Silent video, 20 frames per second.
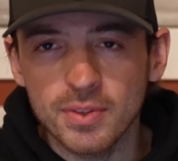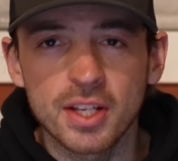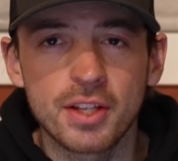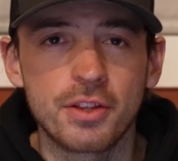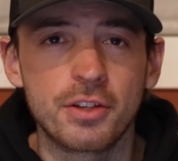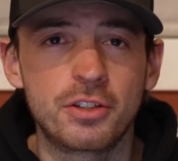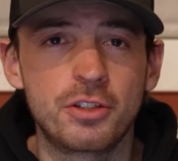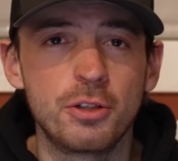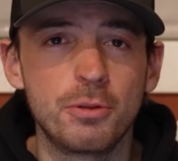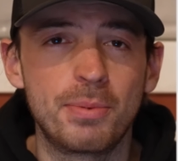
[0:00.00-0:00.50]

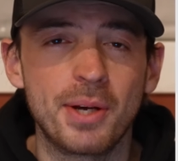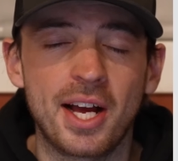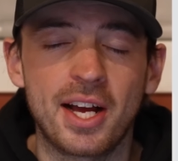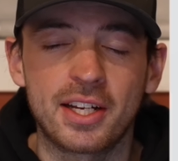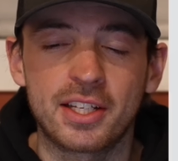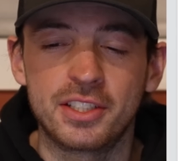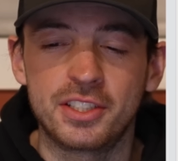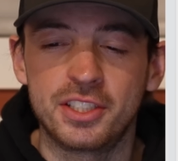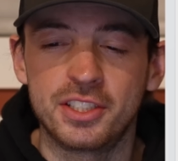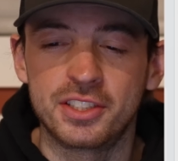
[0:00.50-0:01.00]
The two
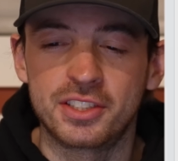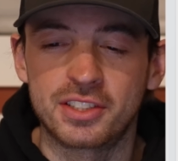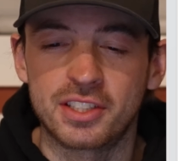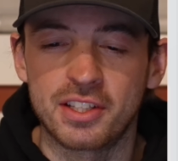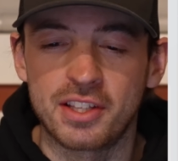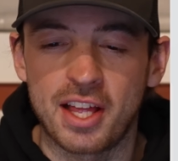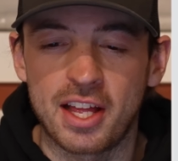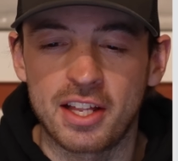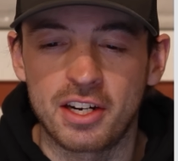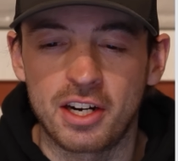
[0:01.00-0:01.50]
packages
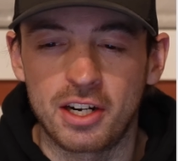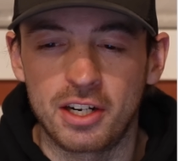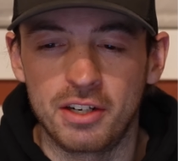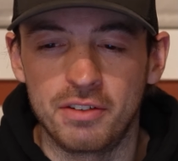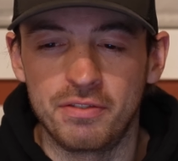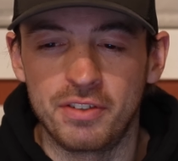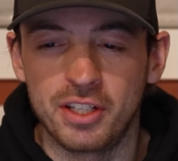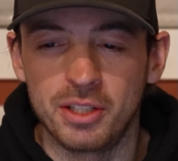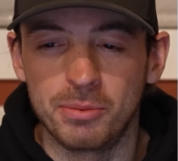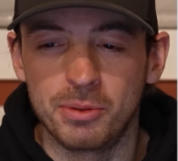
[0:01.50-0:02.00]
that are
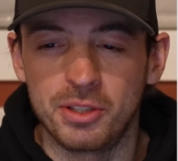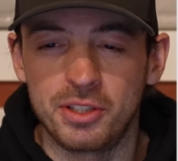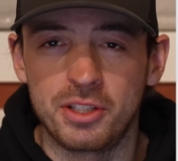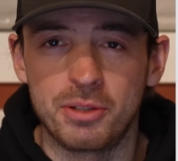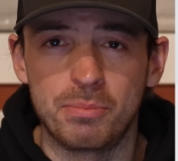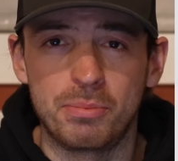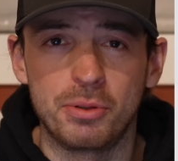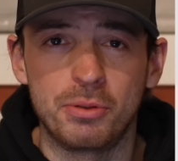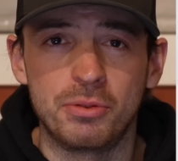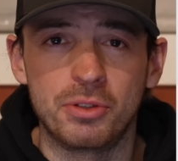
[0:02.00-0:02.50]
available in the
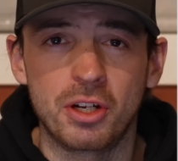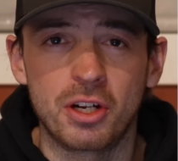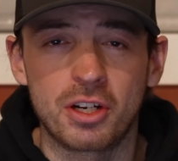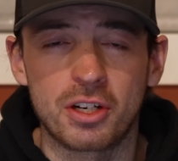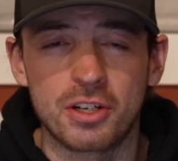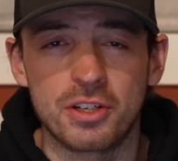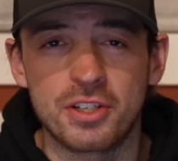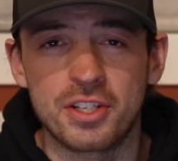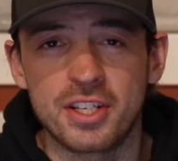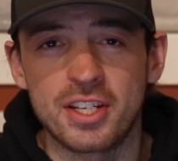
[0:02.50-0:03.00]

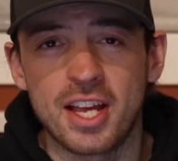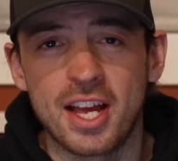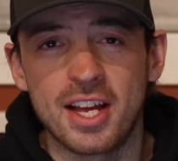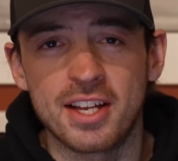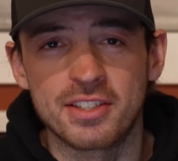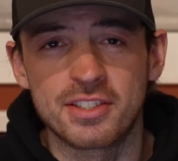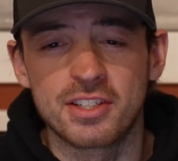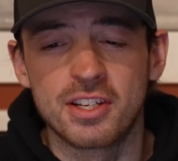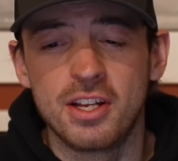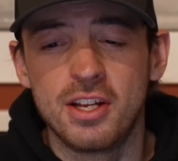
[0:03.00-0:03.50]
Boondocker
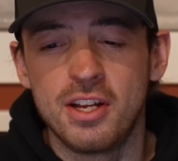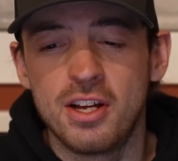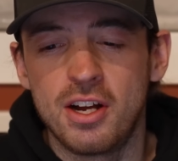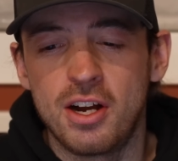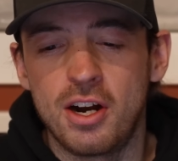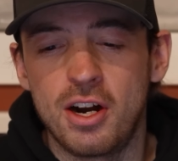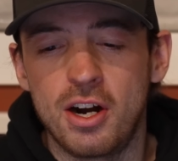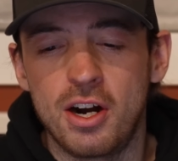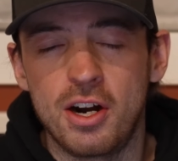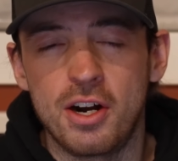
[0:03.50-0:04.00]
DS
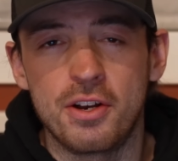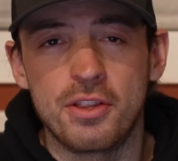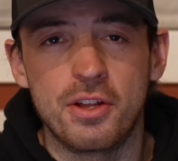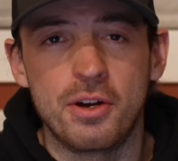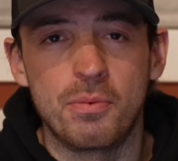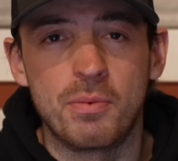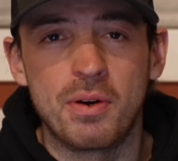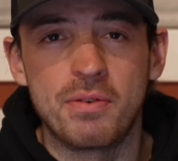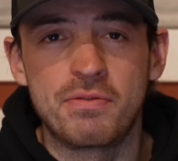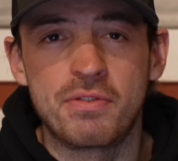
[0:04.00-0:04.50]
are the
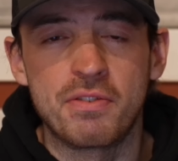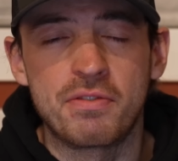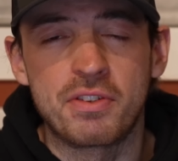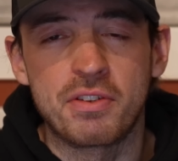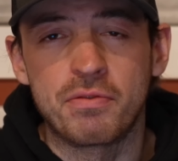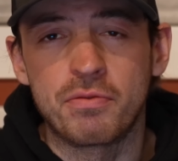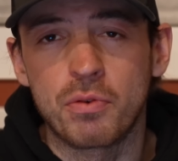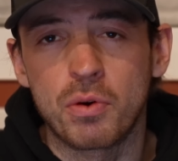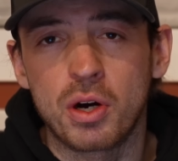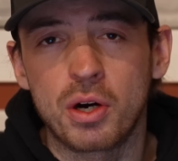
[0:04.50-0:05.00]

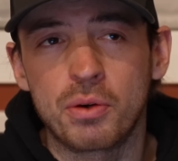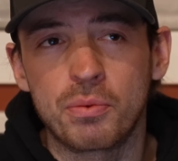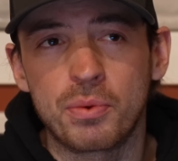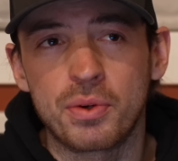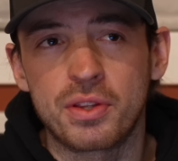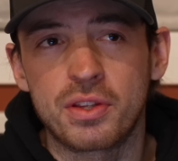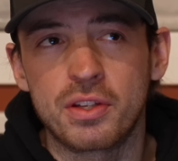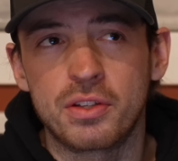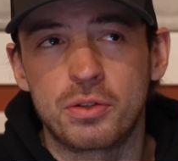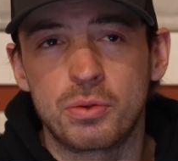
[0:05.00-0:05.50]
154
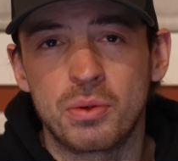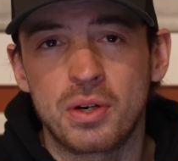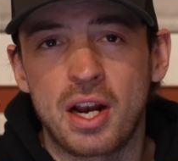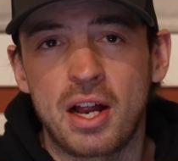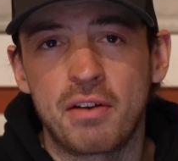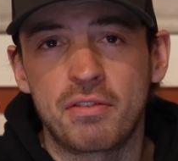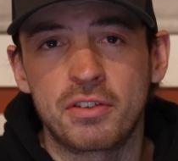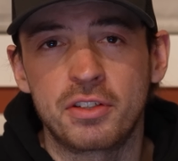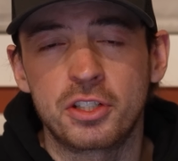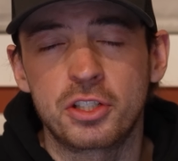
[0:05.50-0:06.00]
with the
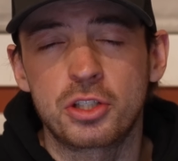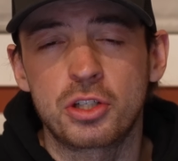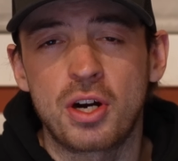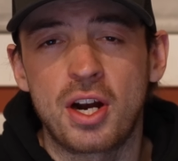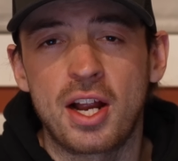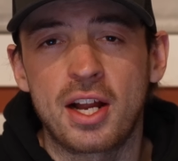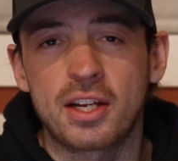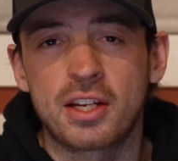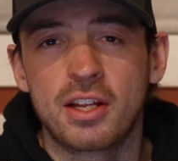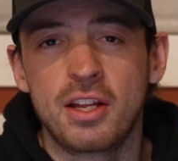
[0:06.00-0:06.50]
2.5-inch
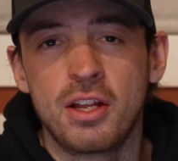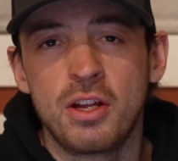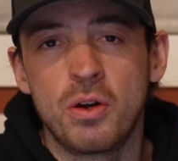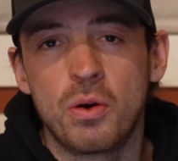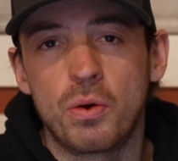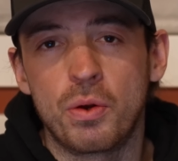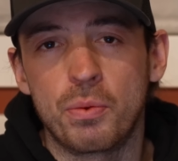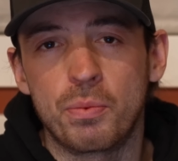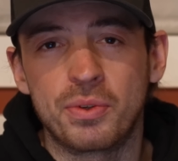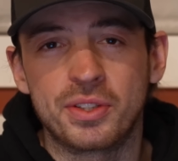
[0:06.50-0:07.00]
track,
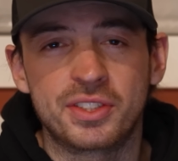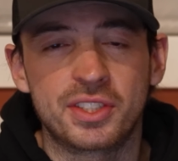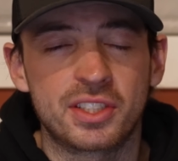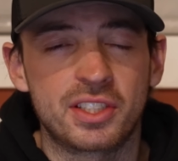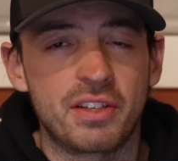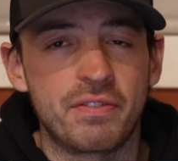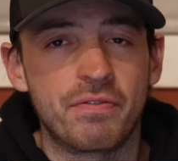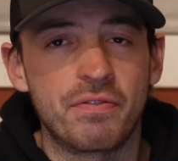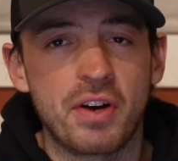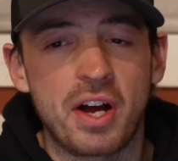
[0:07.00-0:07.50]
or the
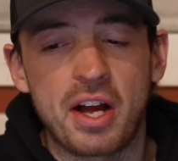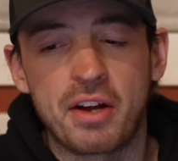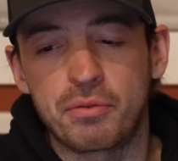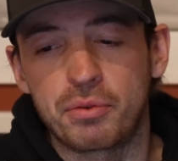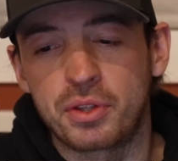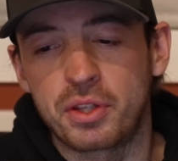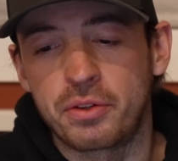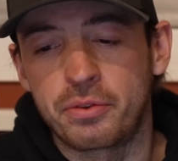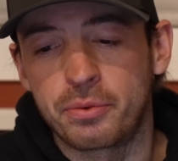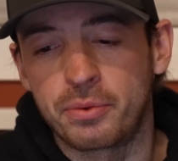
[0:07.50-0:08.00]
165
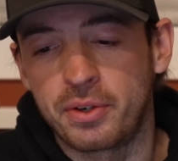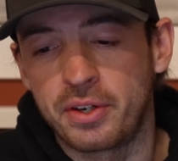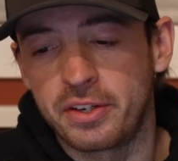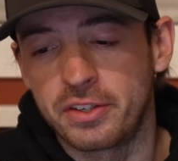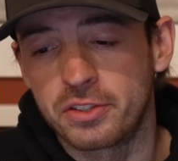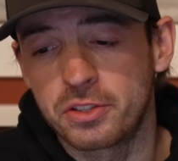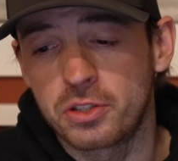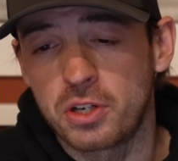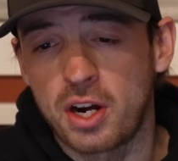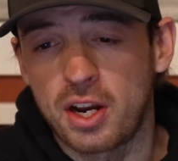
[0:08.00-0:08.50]
with the
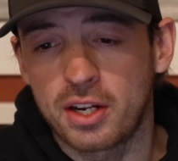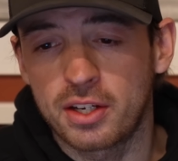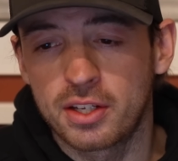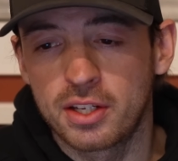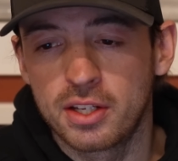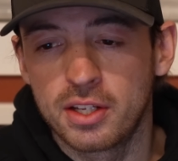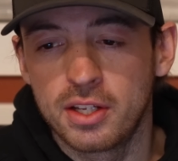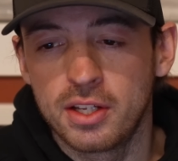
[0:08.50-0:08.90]
3-inch track.